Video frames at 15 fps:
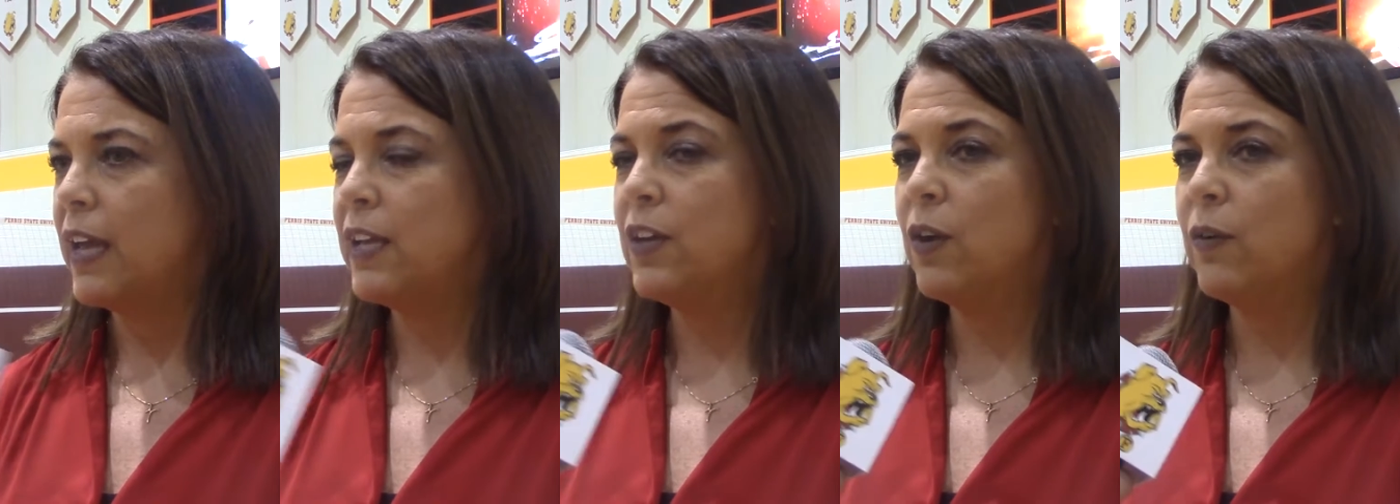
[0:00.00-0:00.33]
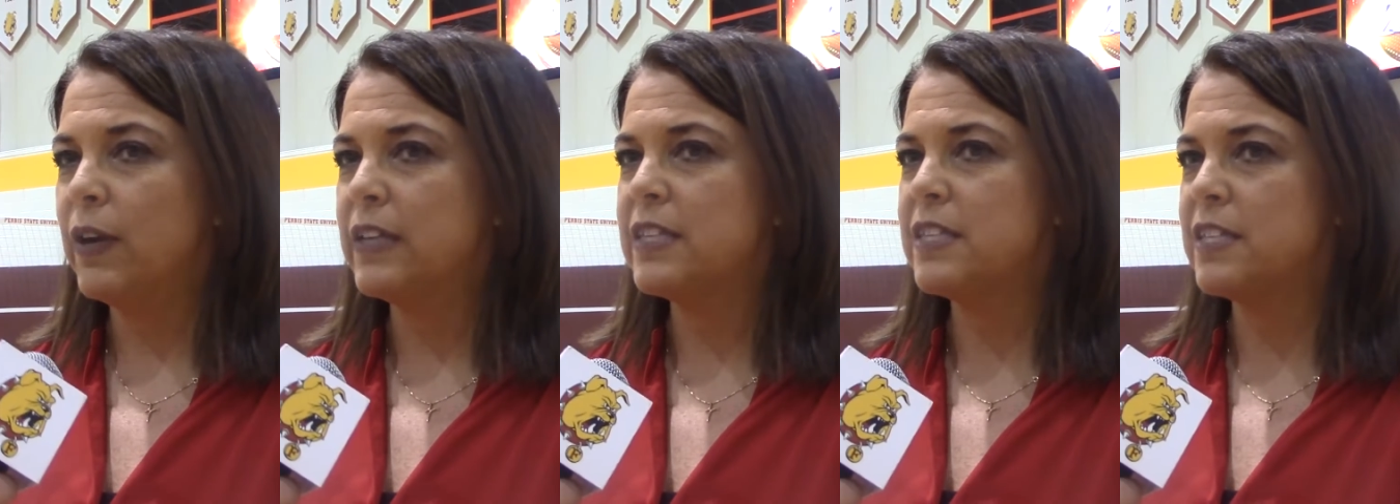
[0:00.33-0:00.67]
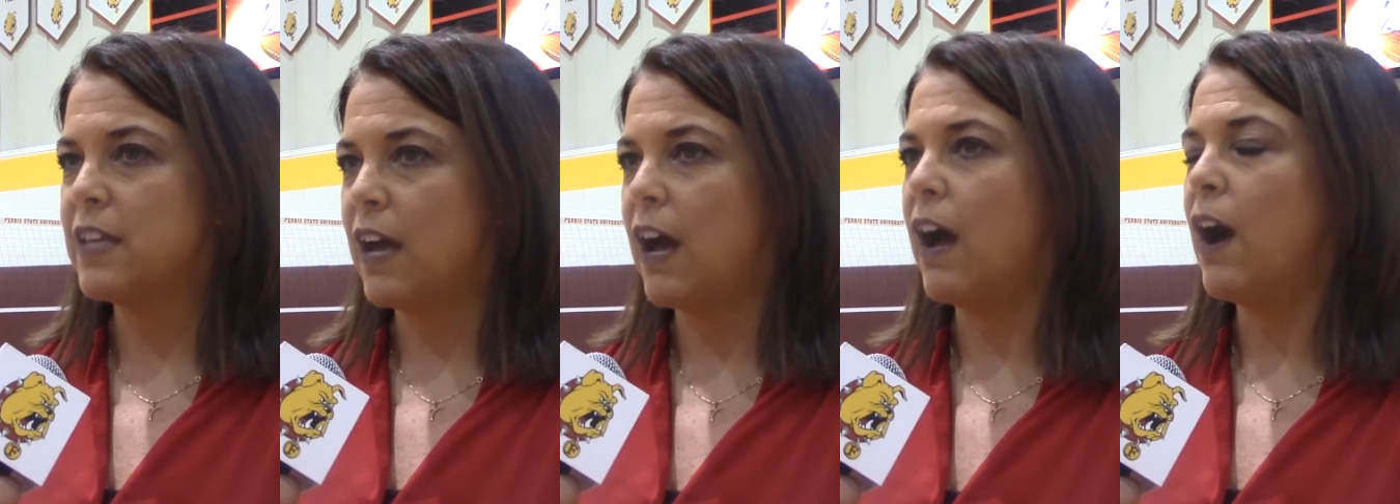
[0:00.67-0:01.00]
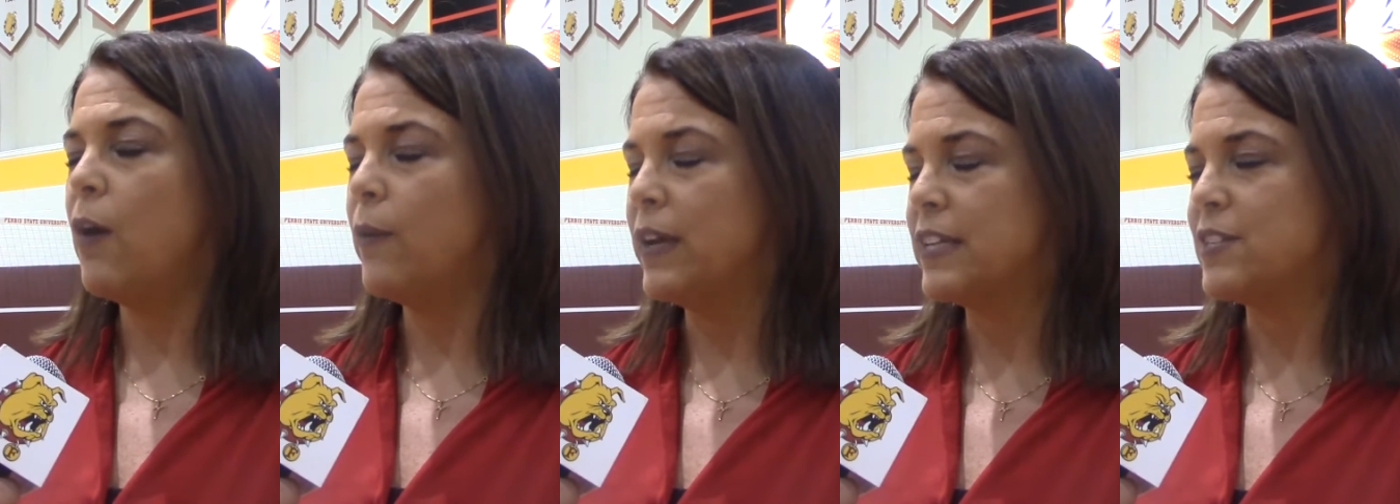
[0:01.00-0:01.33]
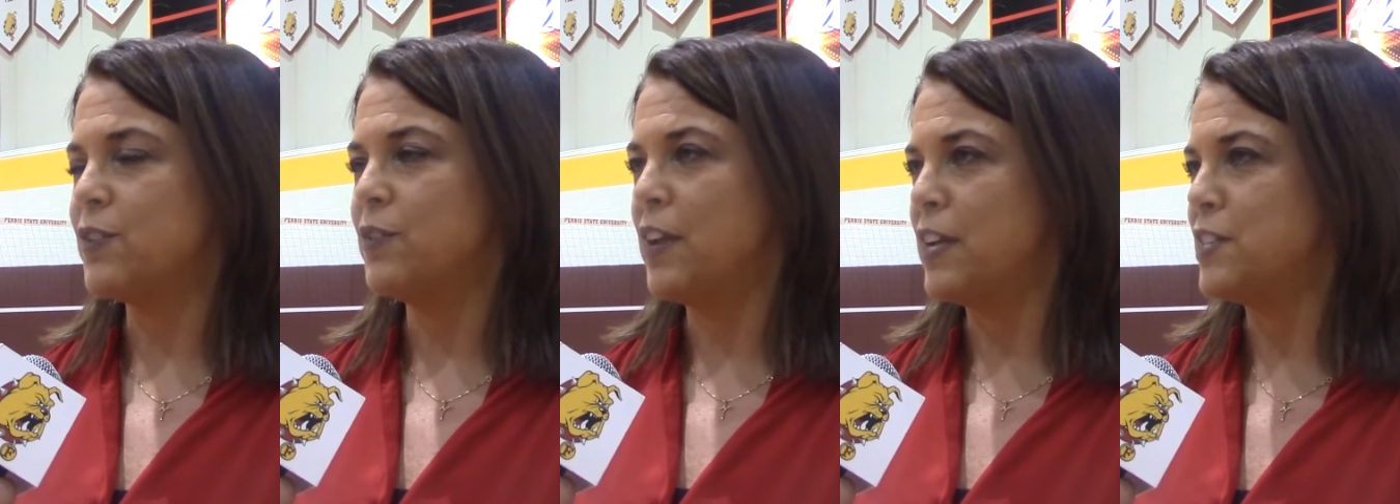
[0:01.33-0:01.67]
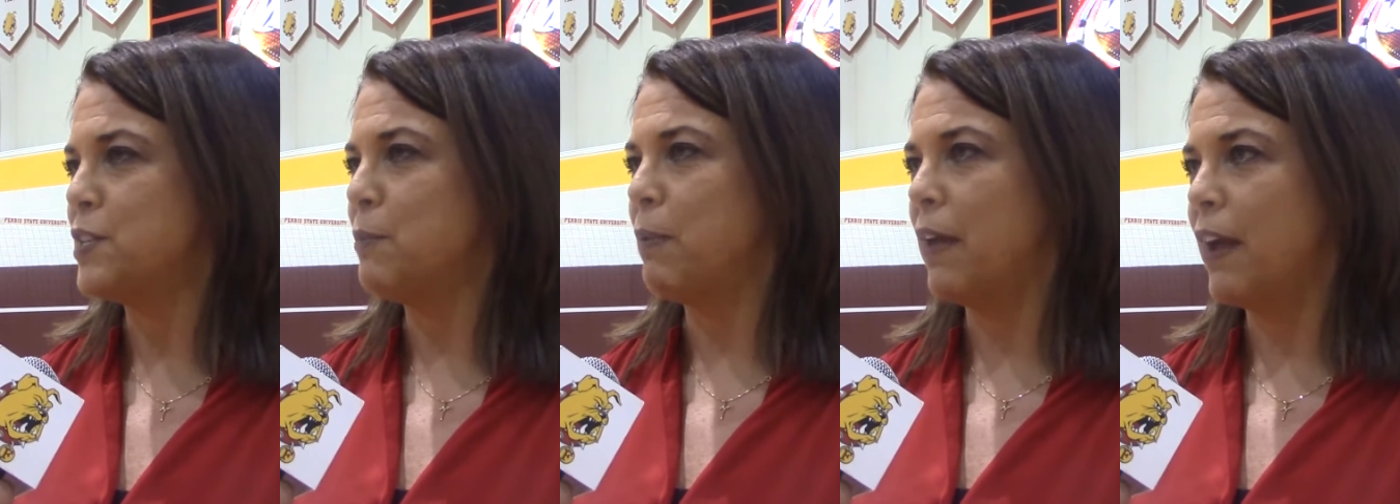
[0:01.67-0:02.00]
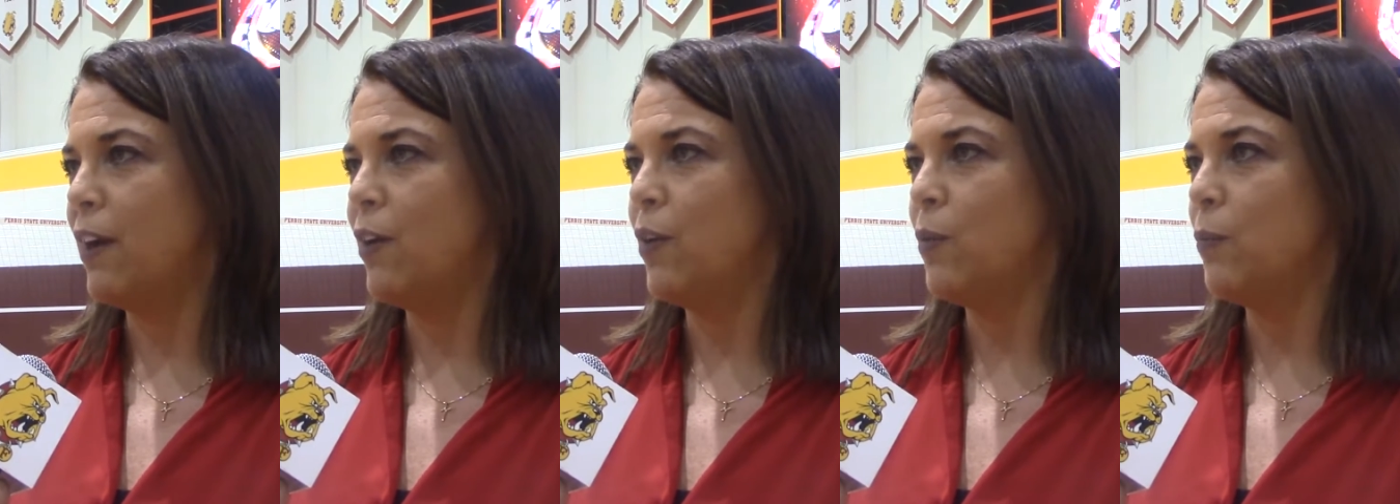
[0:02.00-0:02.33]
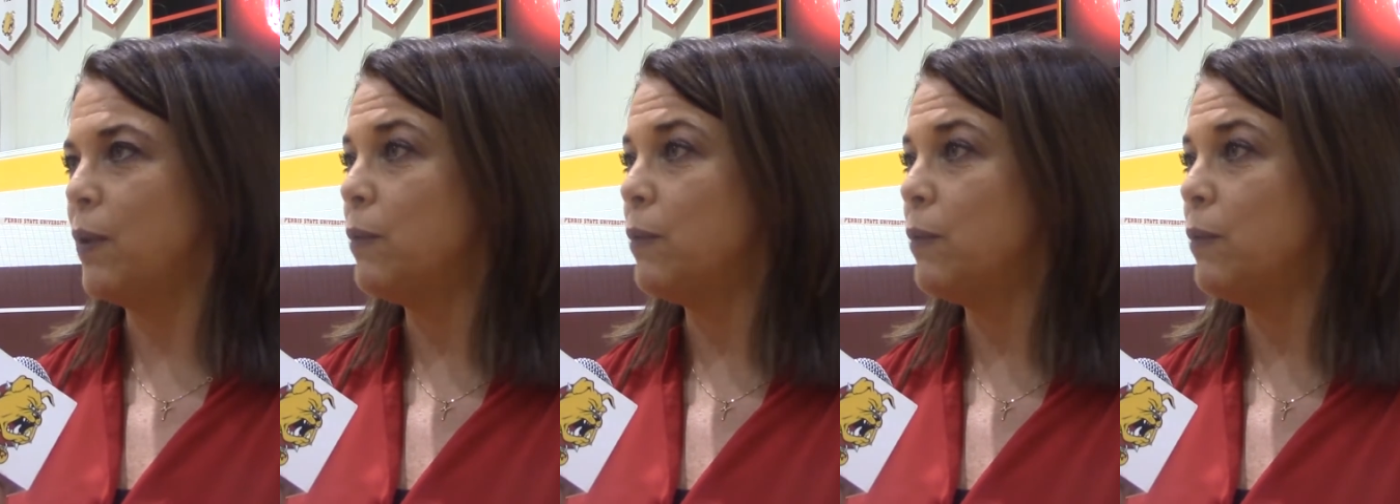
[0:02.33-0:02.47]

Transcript: You know, it's always so nice to play at home.